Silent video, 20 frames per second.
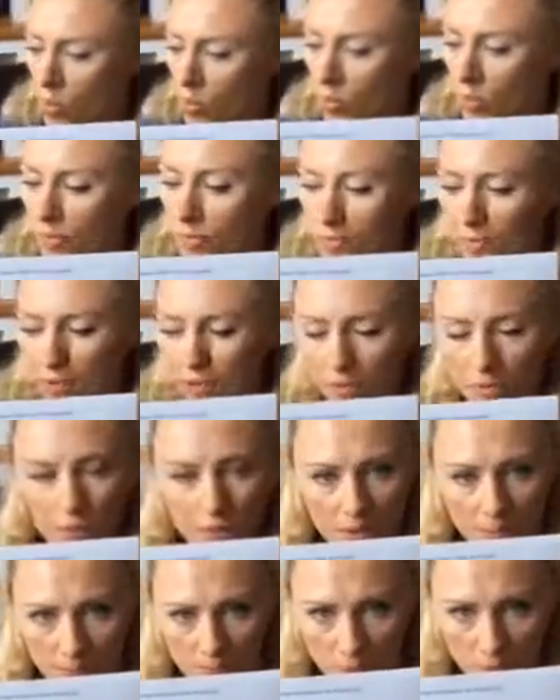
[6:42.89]
We've
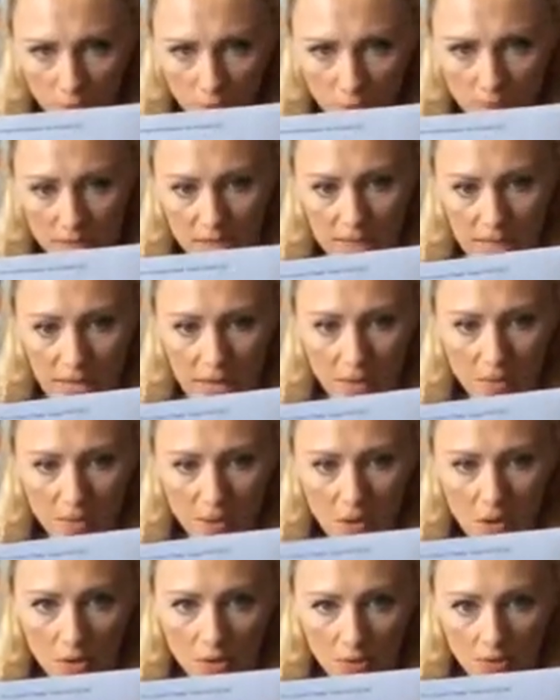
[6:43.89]
literally broken
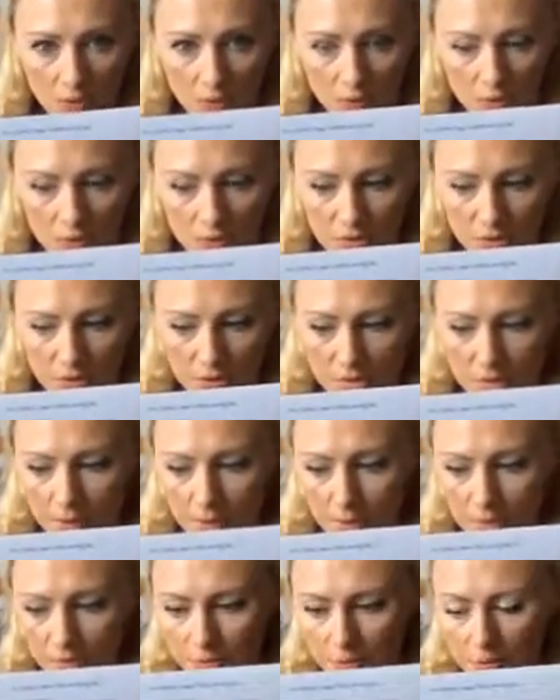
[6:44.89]
down all of those
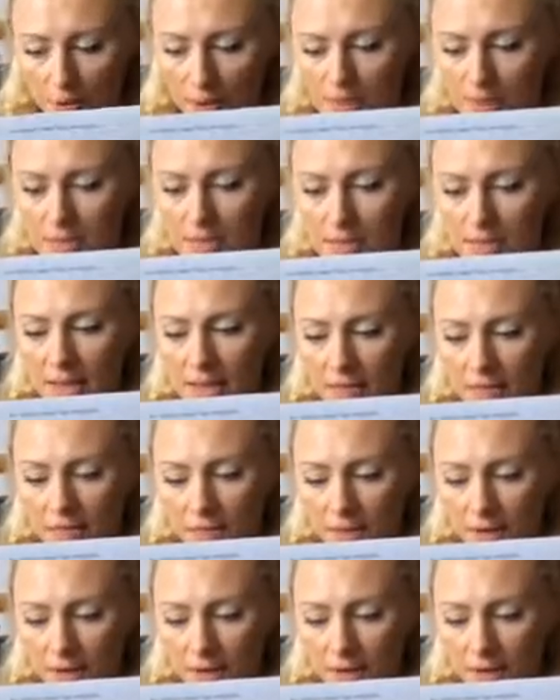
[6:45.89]
steps for us and